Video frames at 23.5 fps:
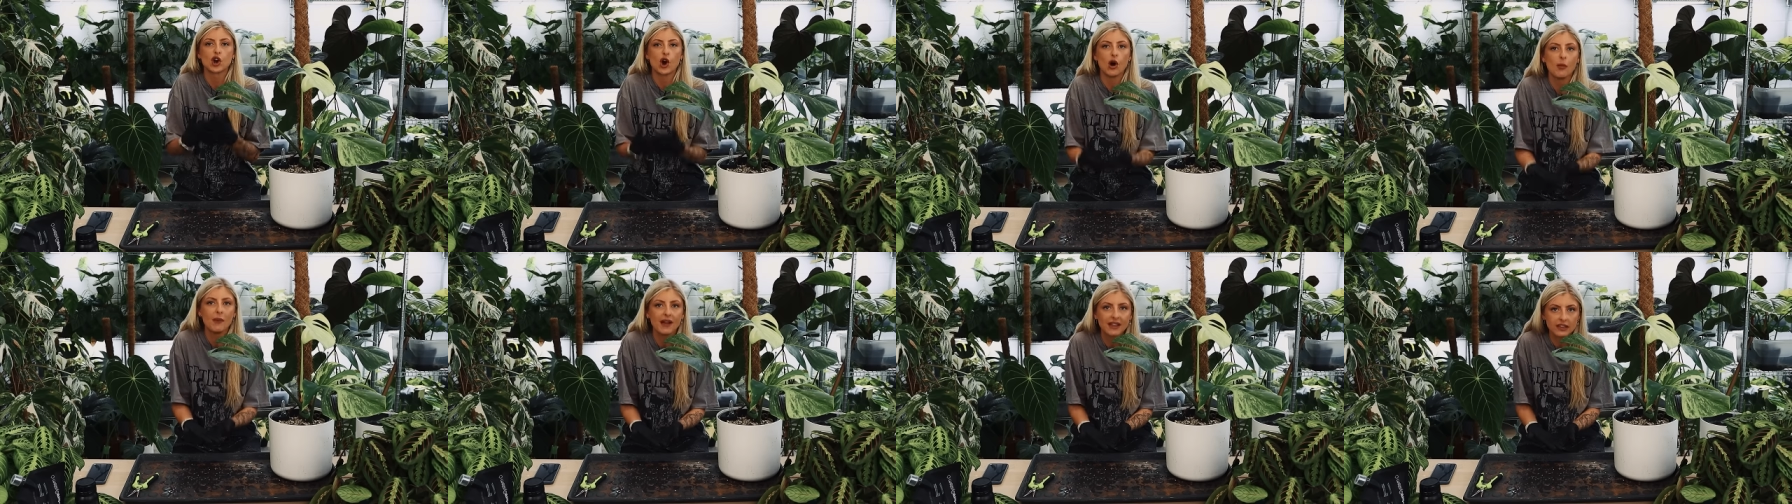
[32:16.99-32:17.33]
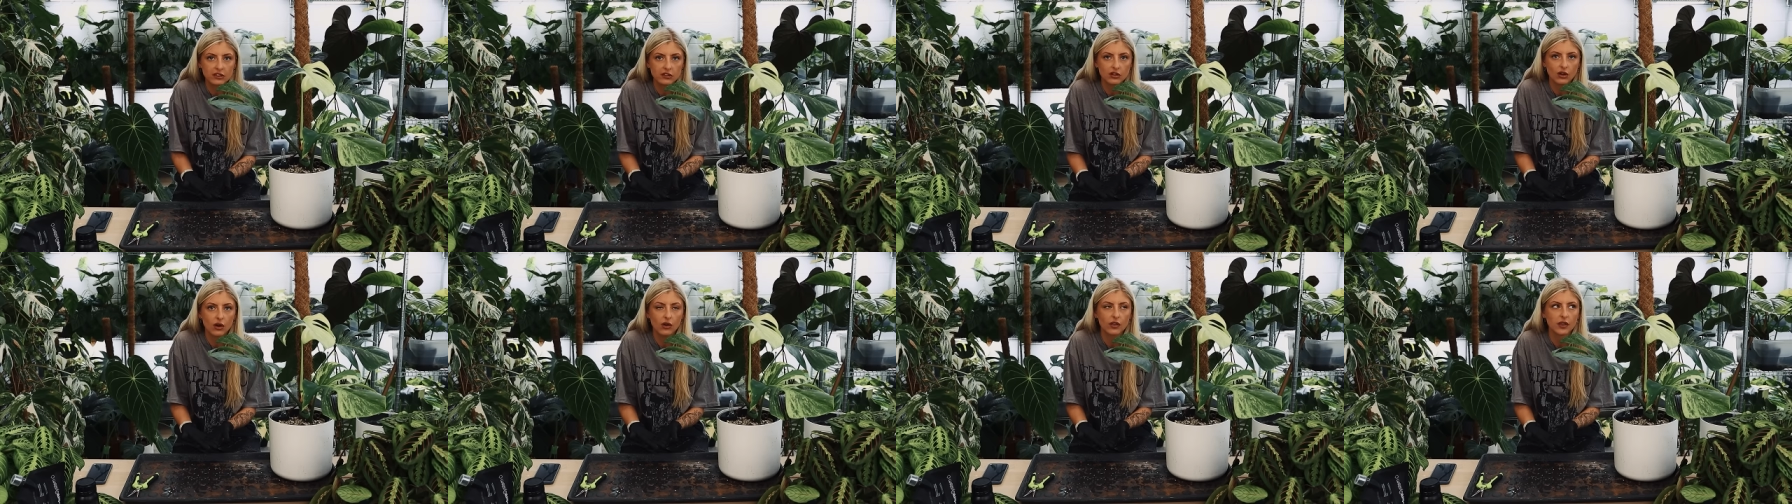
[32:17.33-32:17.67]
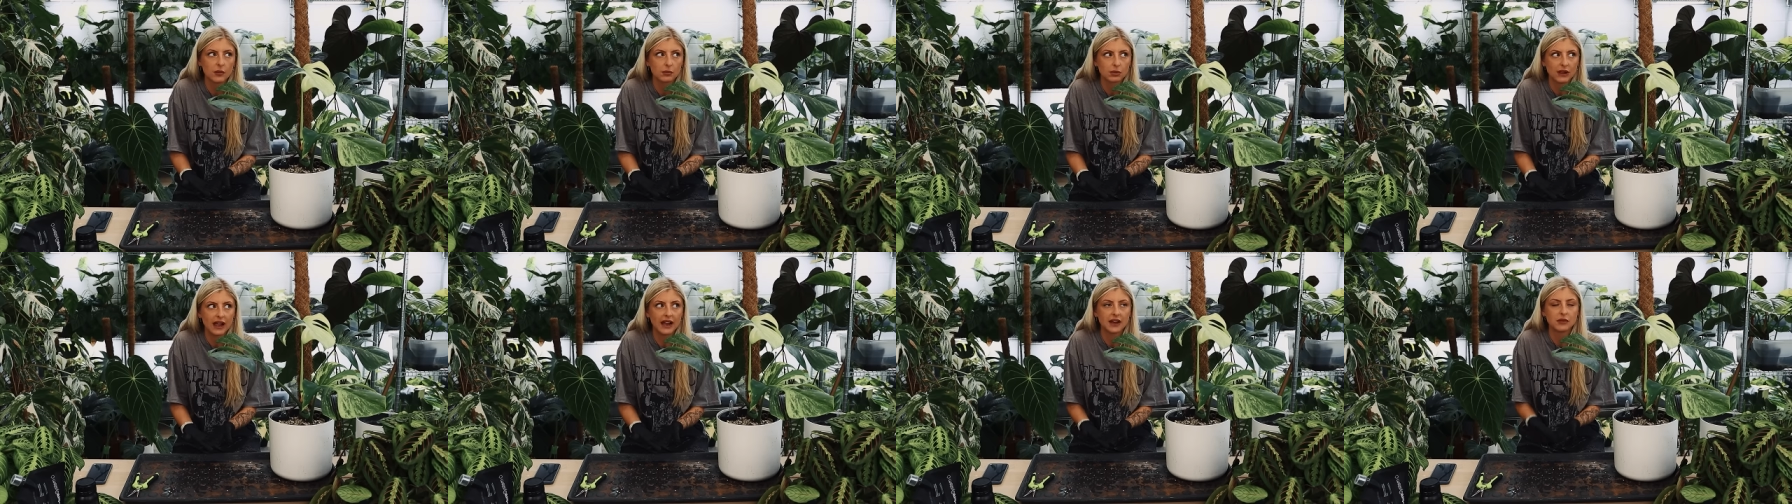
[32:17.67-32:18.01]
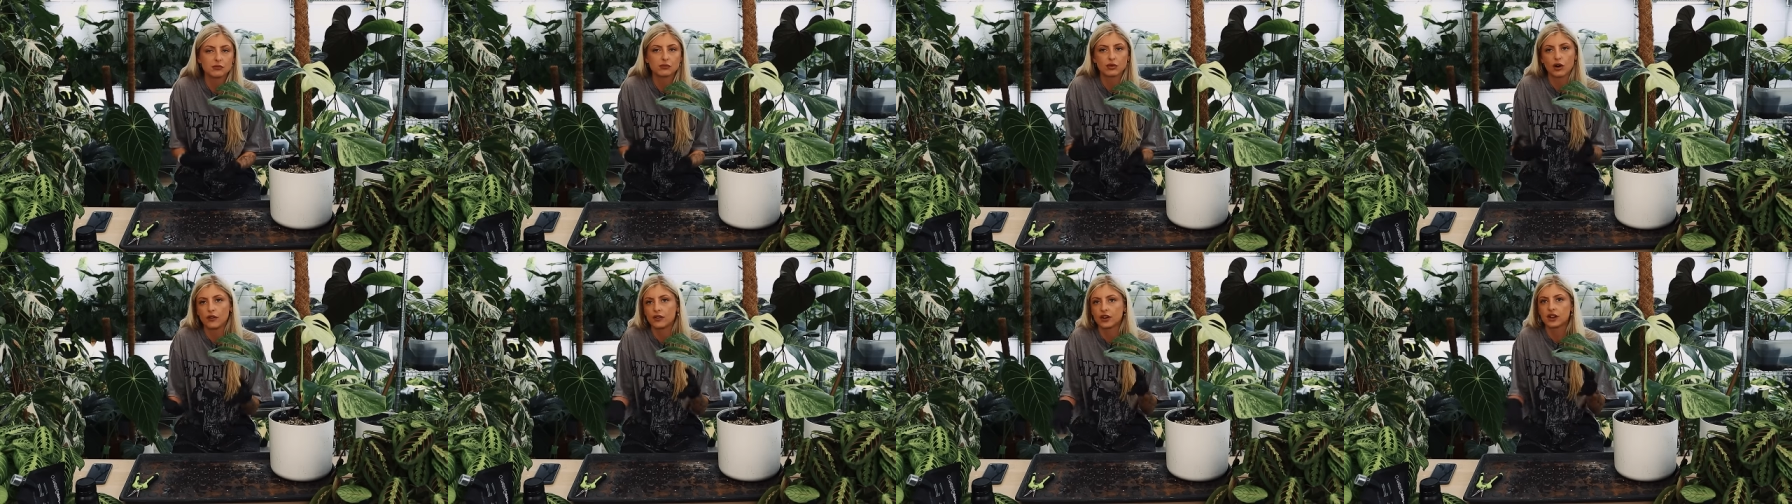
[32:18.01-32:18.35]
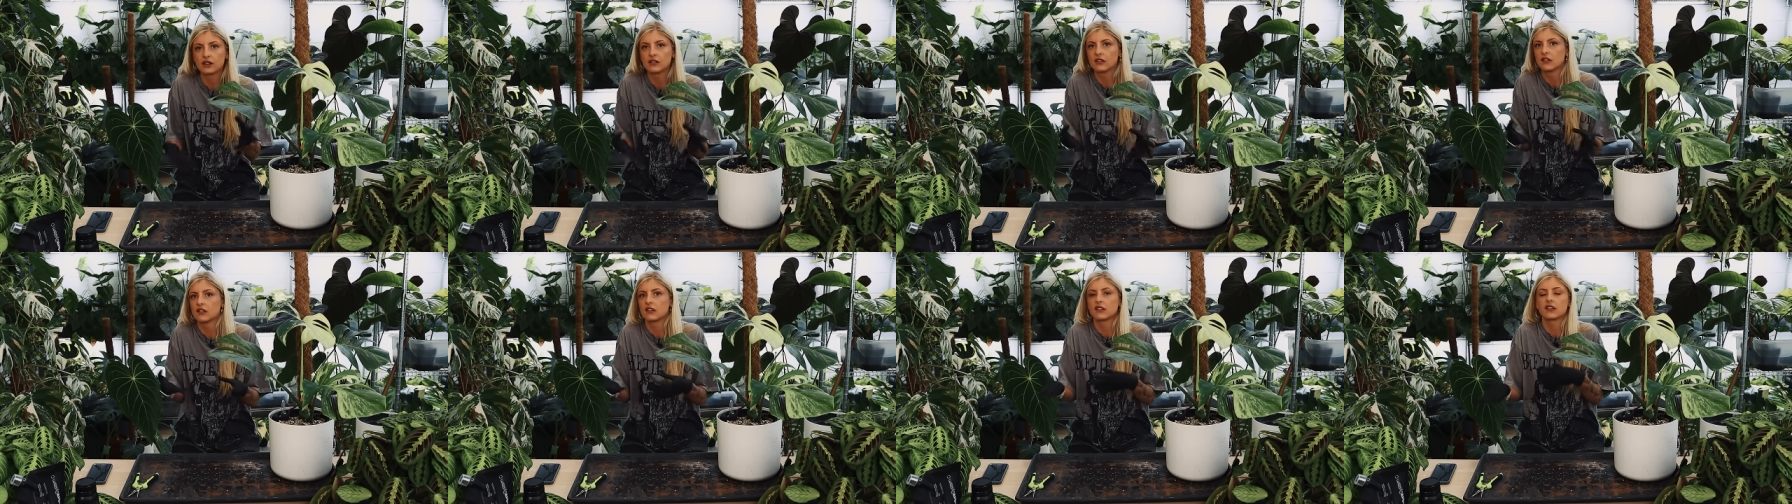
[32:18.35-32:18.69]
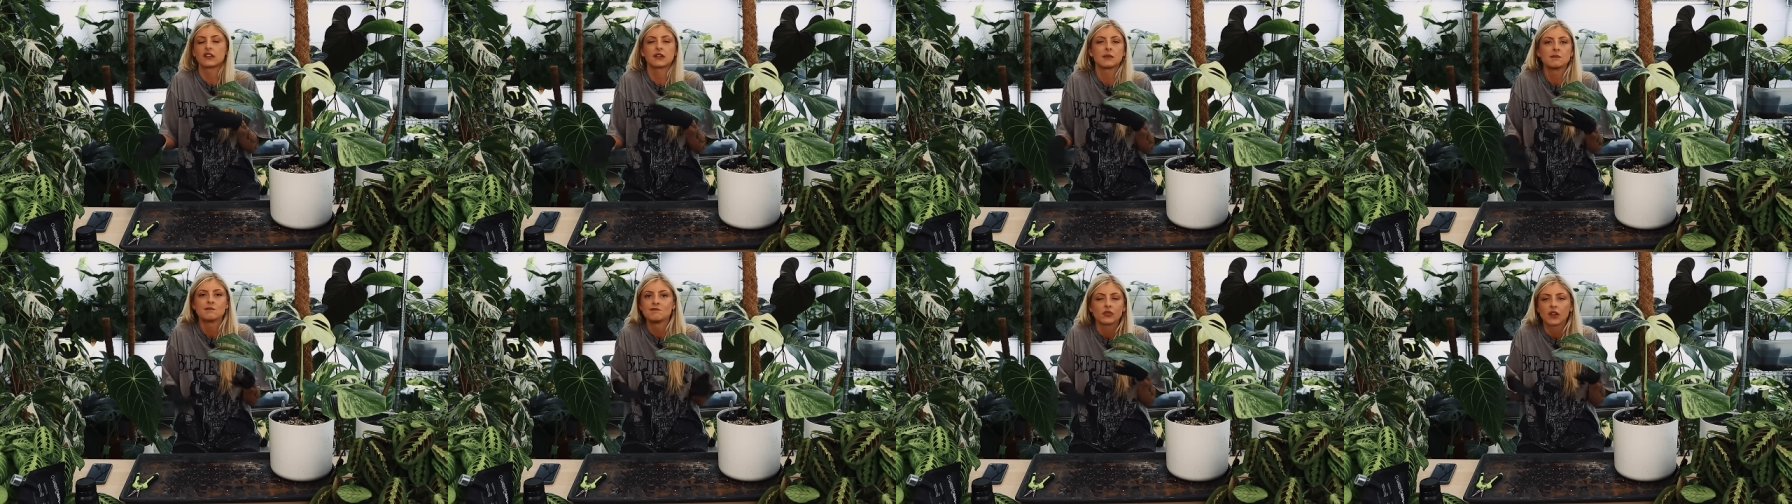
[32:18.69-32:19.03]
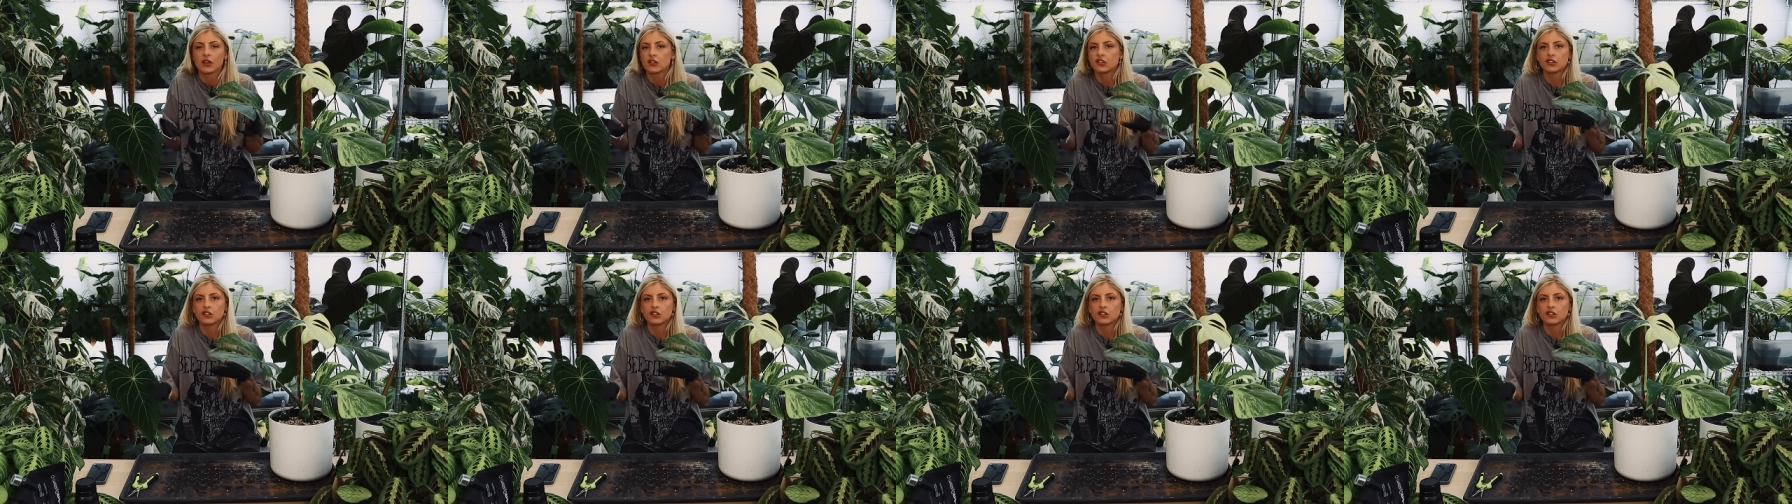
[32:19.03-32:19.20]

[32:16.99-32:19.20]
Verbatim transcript: comment on the plant providence,